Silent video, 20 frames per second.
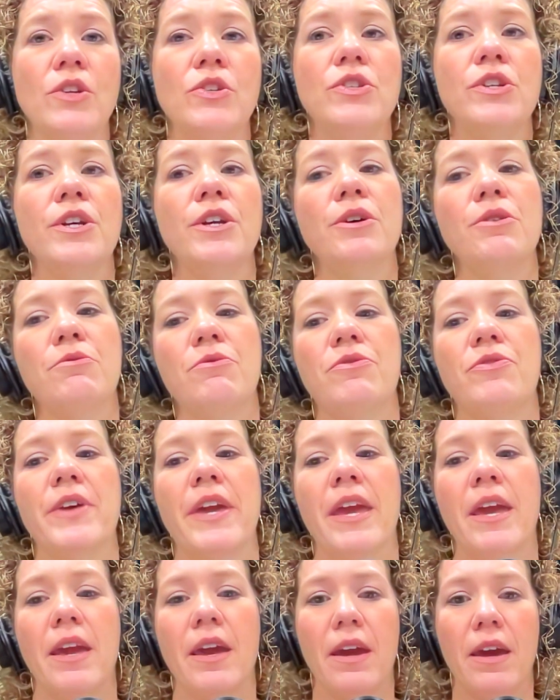Do you
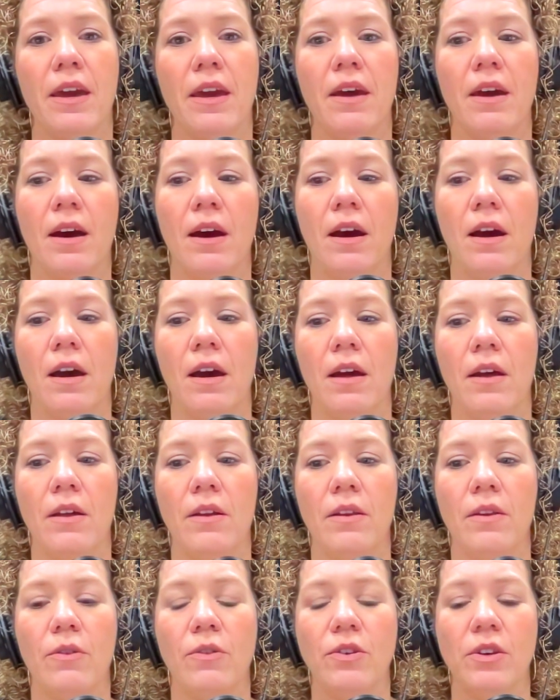think
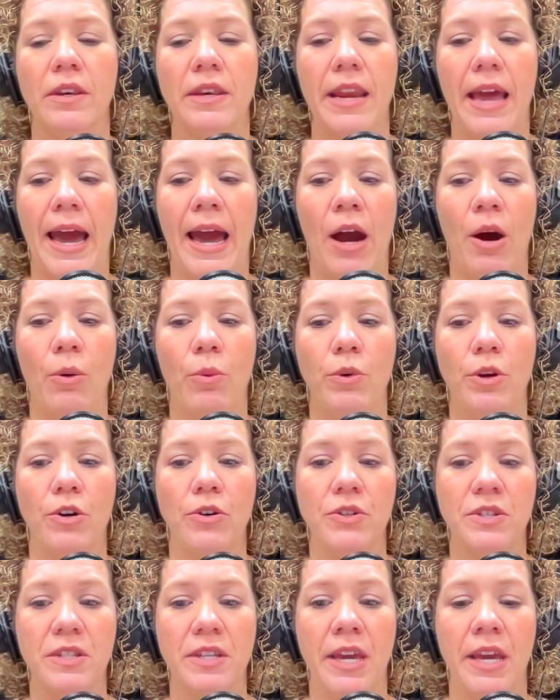now you're
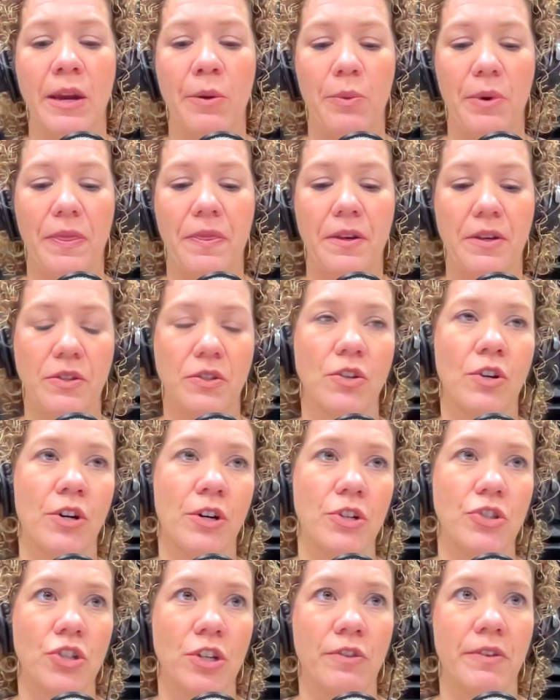seeing with this
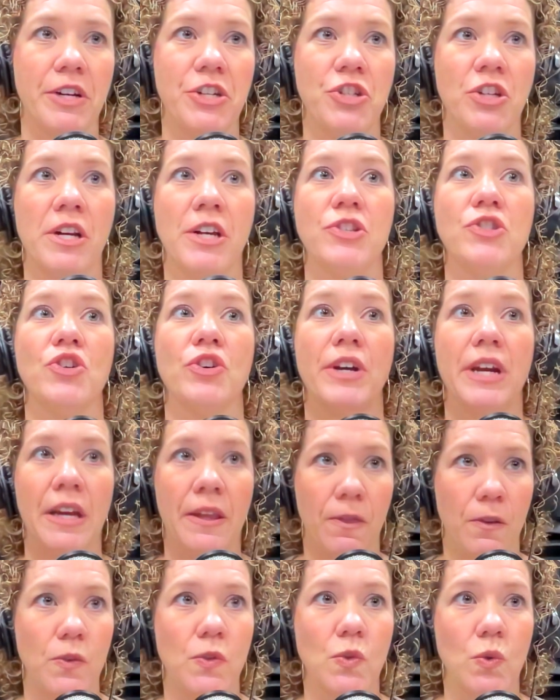current generation, as you're in
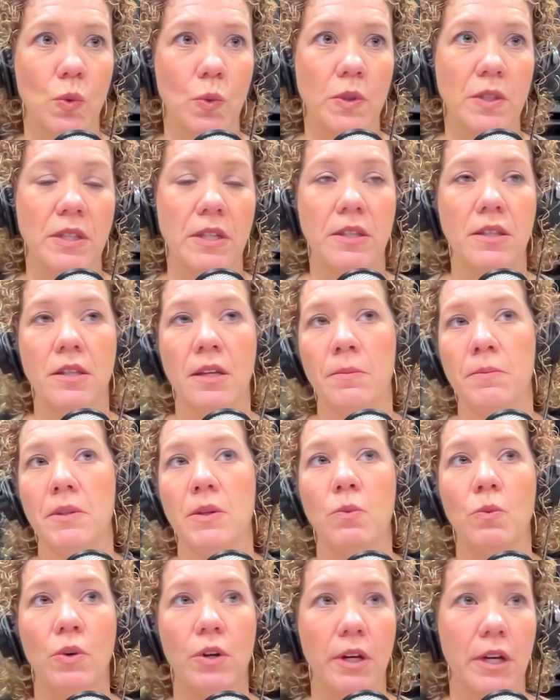the school systems
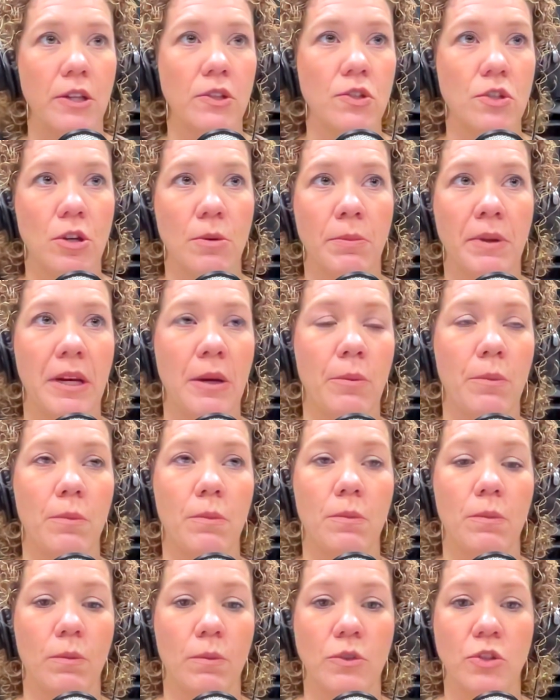and working so much
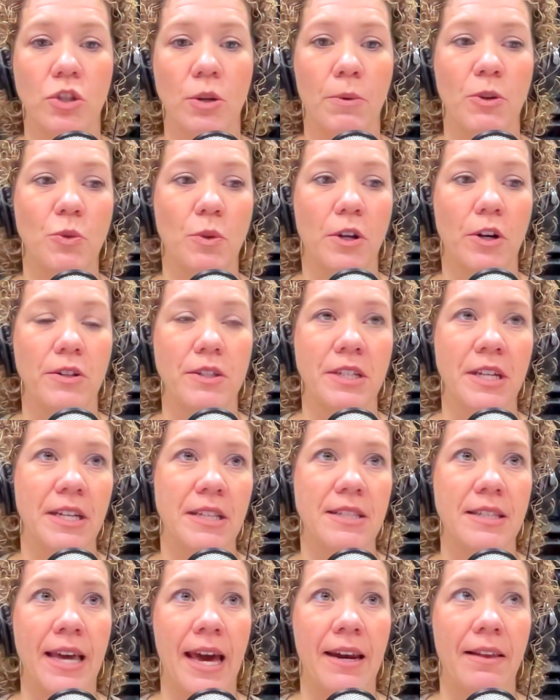with our teens
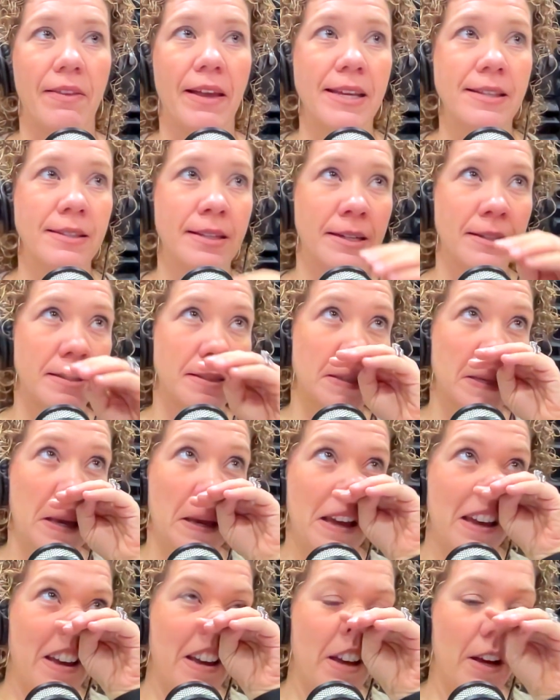and adolescents,
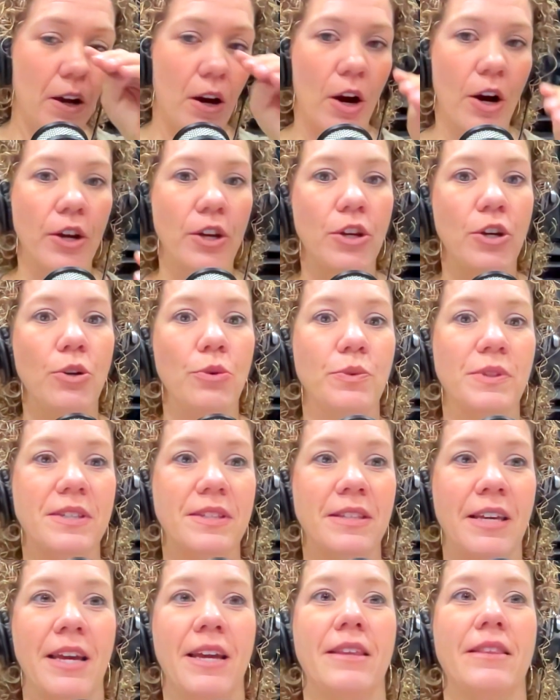are you
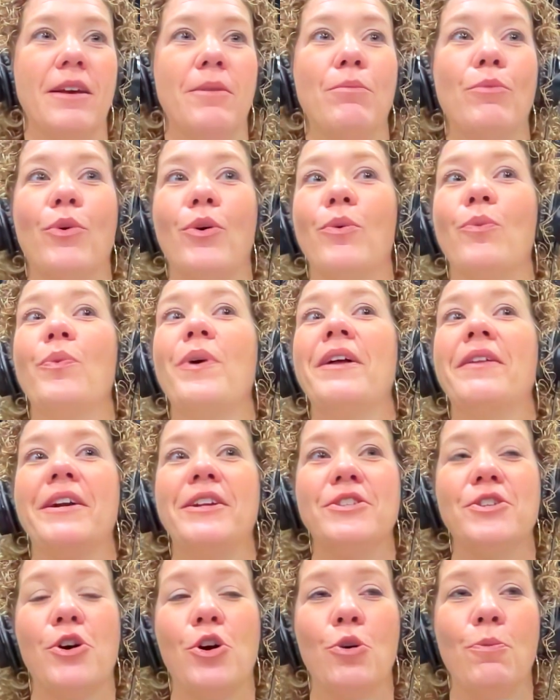seeing them more willing
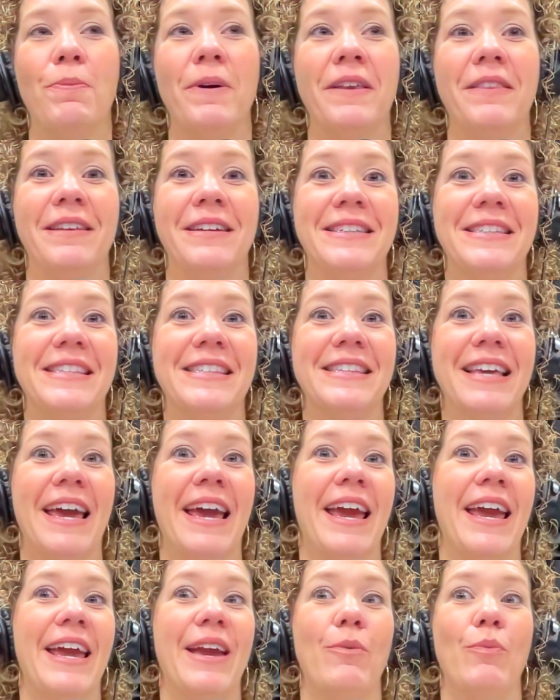to open than,
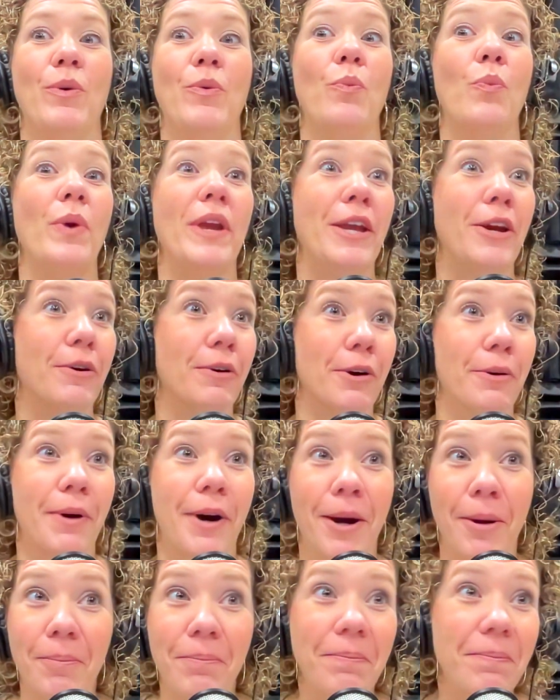say, when we grew up?